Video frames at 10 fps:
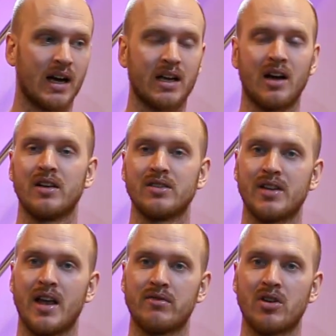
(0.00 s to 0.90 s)
I can't
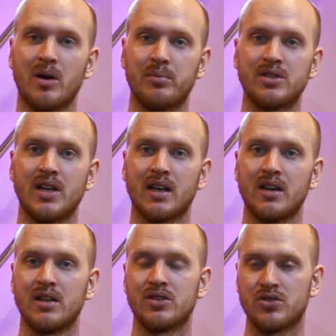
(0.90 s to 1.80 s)
say I've got a
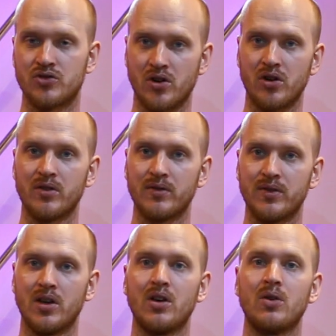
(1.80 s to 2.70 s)
particularly strong
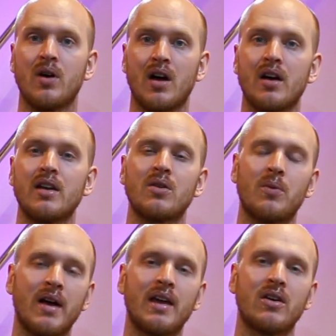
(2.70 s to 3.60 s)
view either
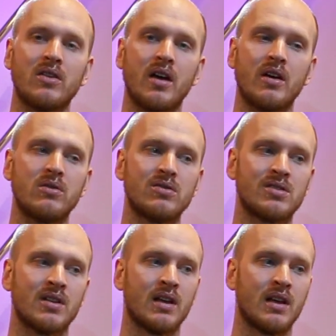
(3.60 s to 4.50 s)
way on those.